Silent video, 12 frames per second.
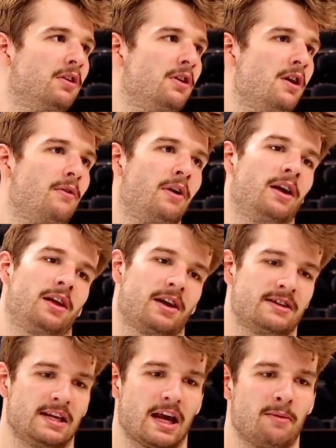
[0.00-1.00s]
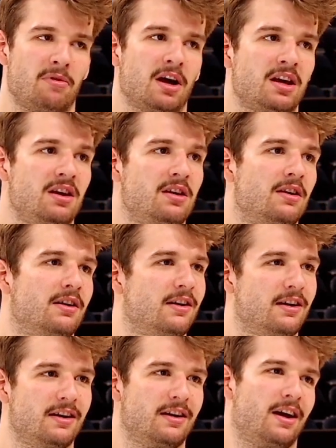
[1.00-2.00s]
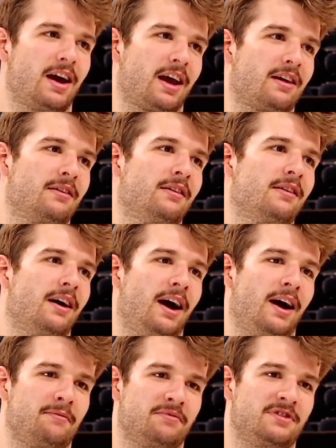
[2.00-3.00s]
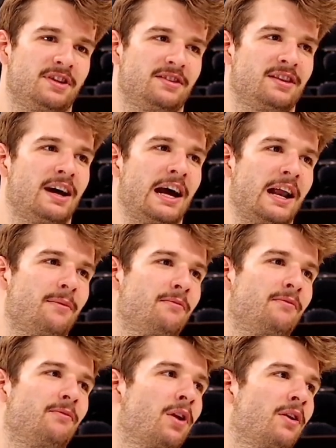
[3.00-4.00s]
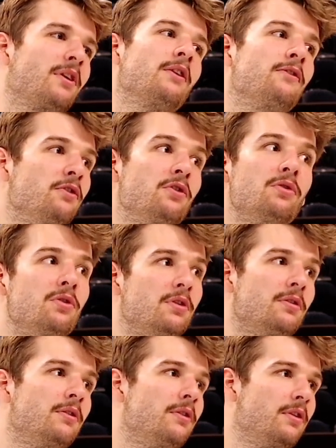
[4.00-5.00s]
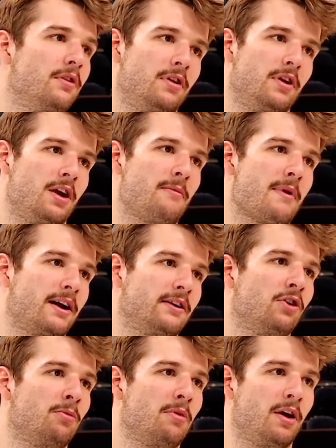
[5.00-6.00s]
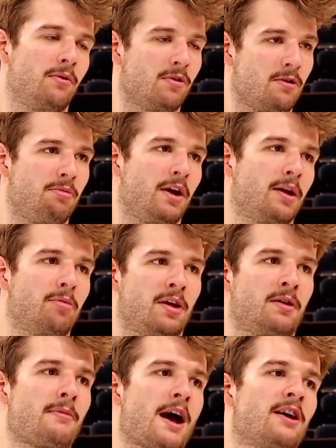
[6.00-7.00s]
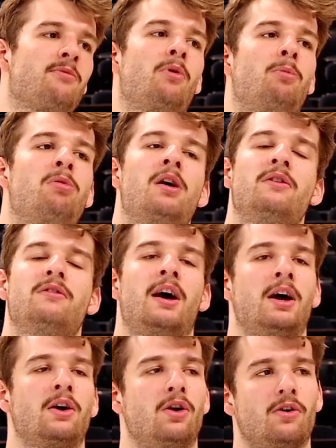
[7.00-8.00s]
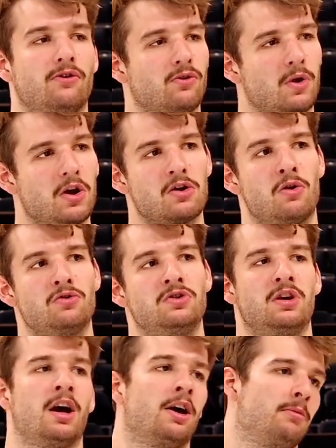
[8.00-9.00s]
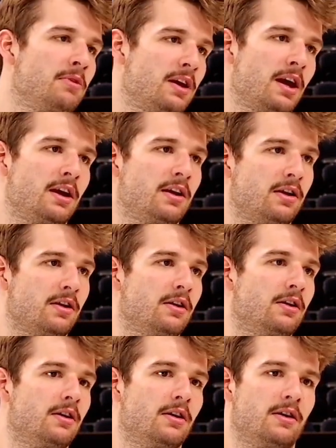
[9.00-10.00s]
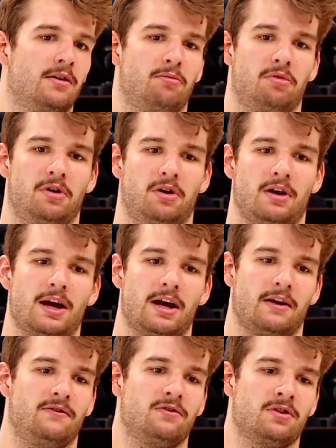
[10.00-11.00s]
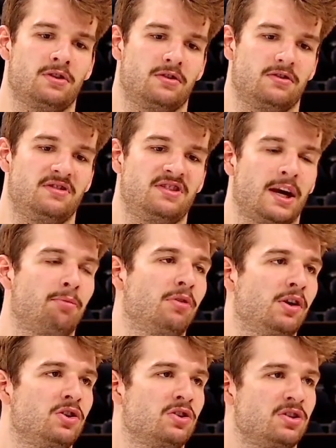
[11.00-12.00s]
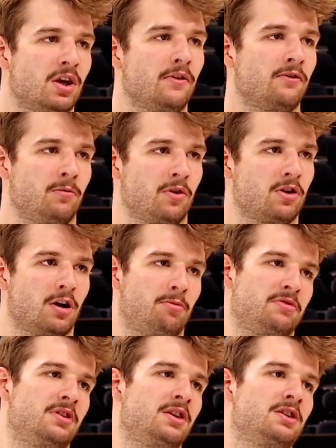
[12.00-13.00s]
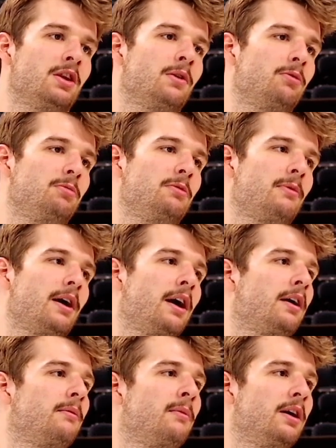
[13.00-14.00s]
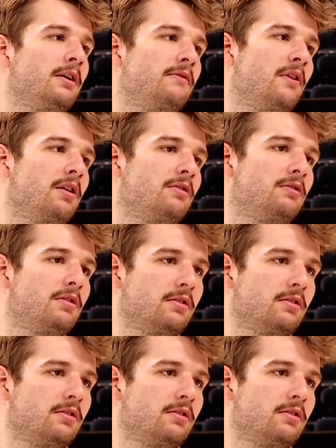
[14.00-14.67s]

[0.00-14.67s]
Right? Like I said, like I'm lucky. Like I'm 6'9", I'm one of very few in Manitoba and Winnipeg playing basketball. Plus I had all this great coaching to help me get here. But yeah, if you can separate yourself from your competition would be my advice.